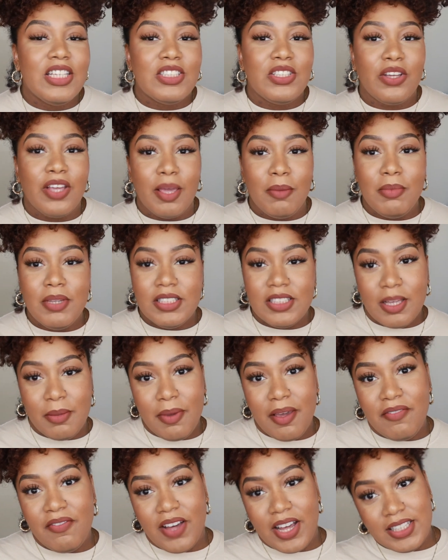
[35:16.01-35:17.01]
So give me some
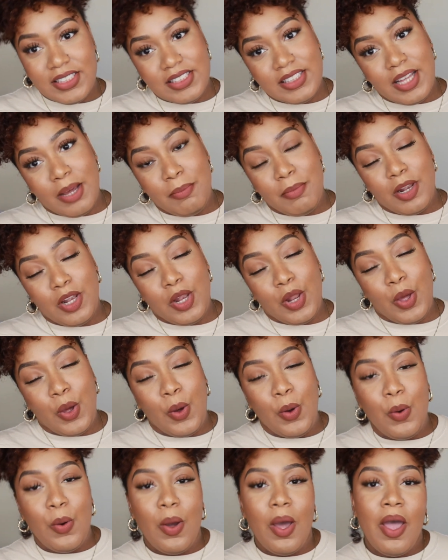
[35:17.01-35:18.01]
advice down
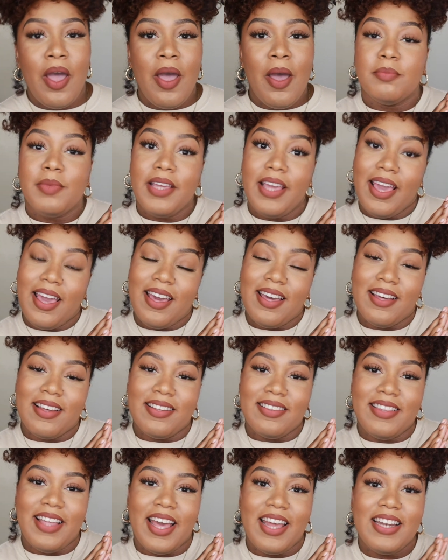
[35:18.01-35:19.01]
below. But
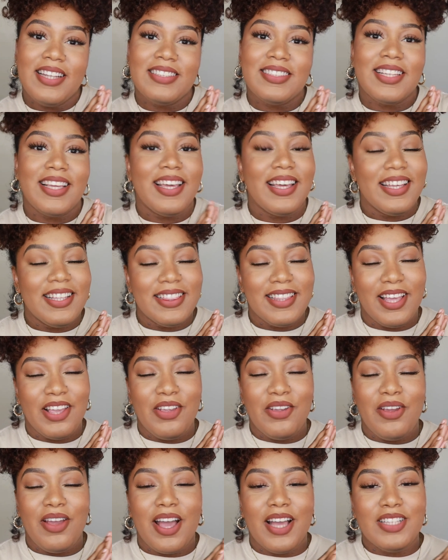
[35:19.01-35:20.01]
yeah, that is it.
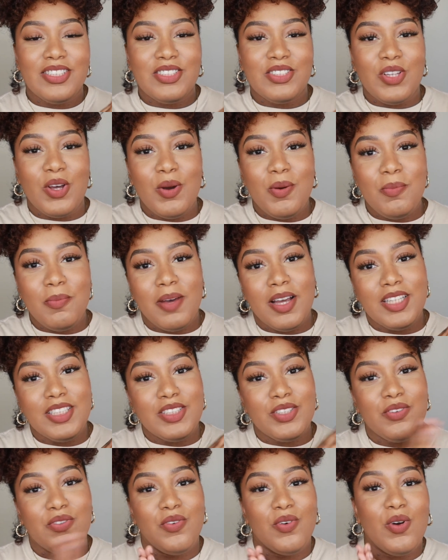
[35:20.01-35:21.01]
Thank you guys so
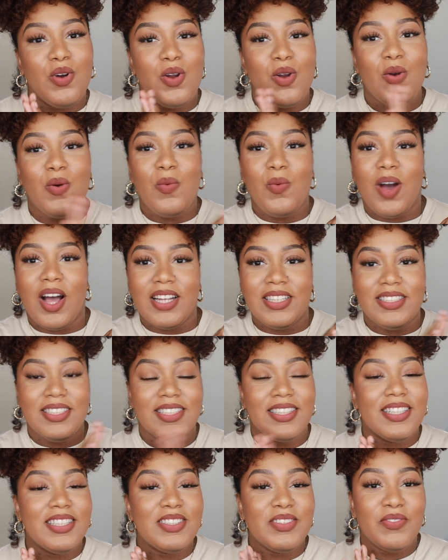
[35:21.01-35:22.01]
much for
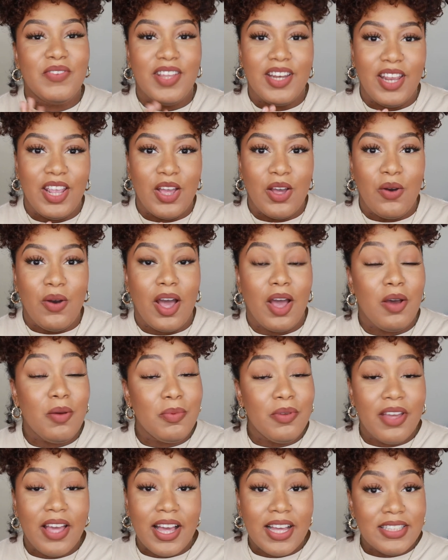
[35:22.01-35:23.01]
watching this video. I
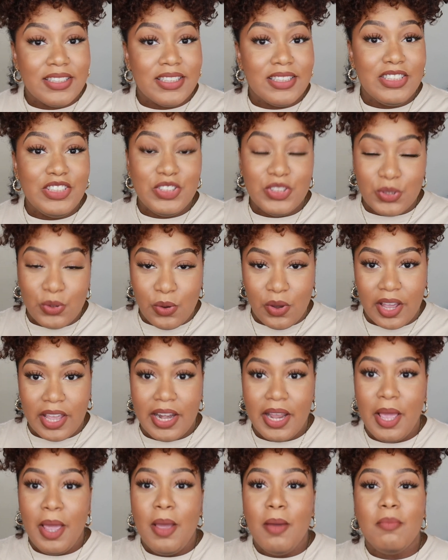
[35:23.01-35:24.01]
hope you guys enjoyed.